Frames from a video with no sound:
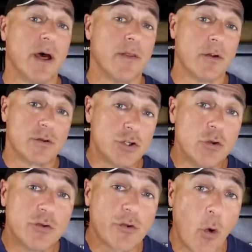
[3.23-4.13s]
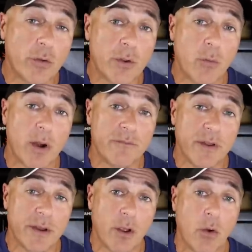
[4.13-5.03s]
another Choose Only One
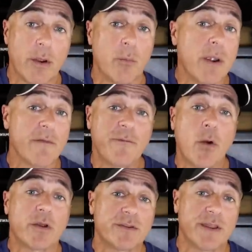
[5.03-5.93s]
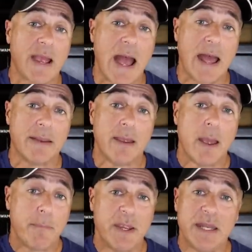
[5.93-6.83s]
video and we are focusing on
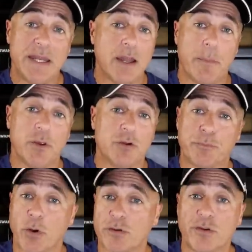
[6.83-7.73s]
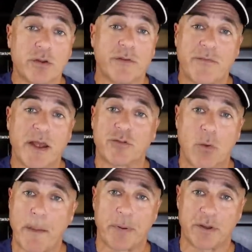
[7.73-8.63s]
PDW's personal defense
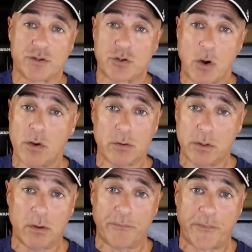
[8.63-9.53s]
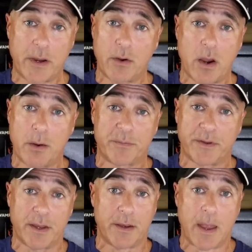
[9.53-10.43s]
weapons, short little
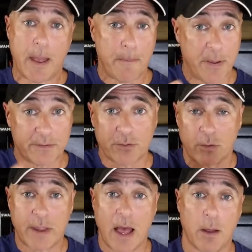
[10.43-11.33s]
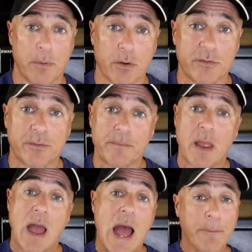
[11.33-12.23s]
firearms and pistol calibers.
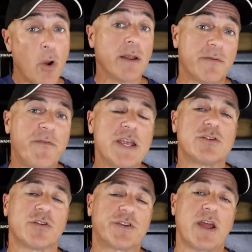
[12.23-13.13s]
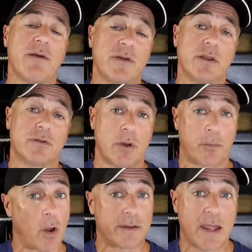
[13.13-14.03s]
I'm going to feature seven, so
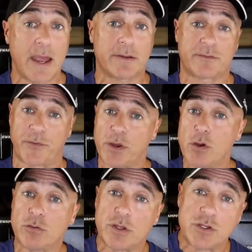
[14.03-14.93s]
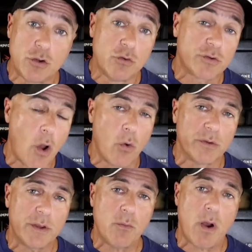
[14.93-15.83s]
I'm going to ask for you to choose
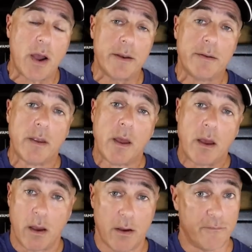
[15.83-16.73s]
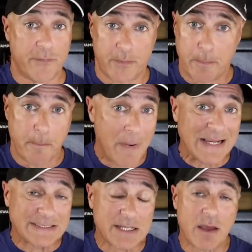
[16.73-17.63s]
only one of
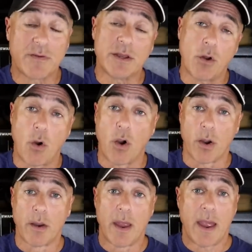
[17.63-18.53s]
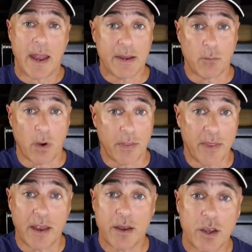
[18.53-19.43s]
my seven or any
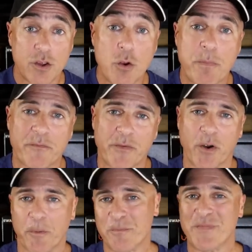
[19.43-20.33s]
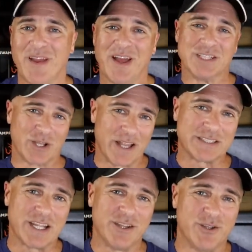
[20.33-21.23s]
one that you prefer. So
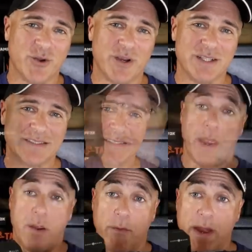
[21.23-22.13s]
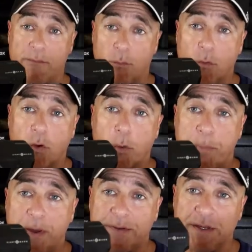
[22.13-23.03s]
let's get to it. Here we have a Ruger
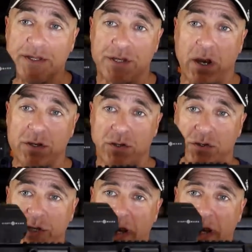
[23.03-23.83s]
PC Charger.